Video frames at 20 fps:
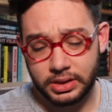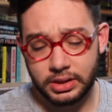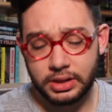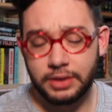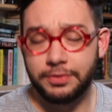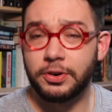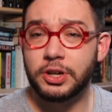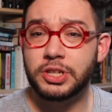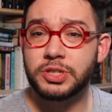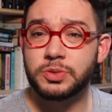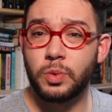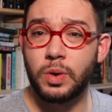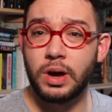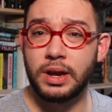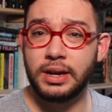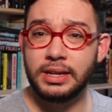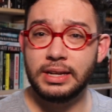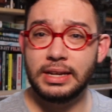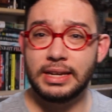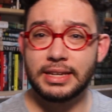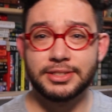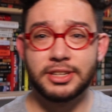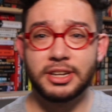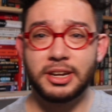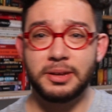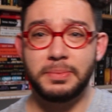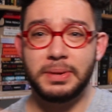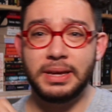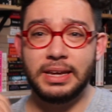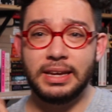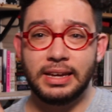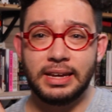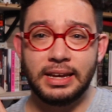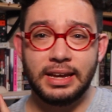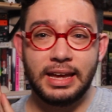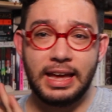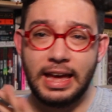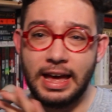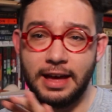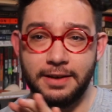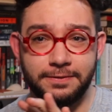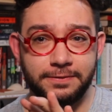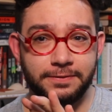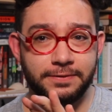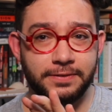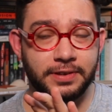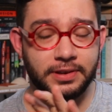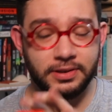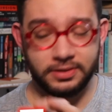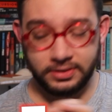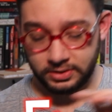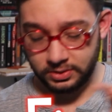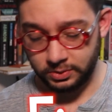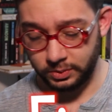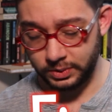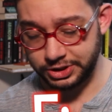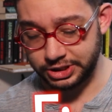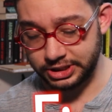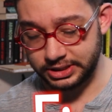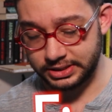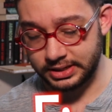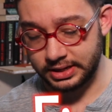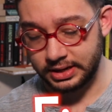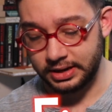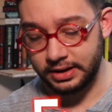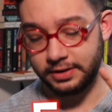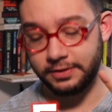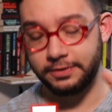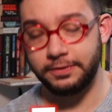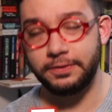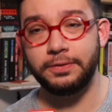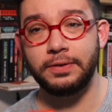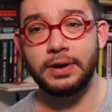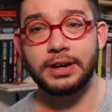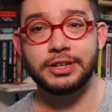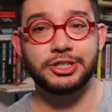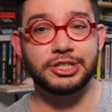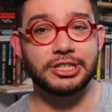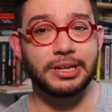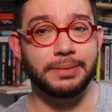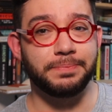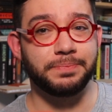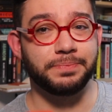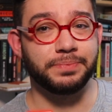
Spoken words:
The first one is going to be F, which is friendship.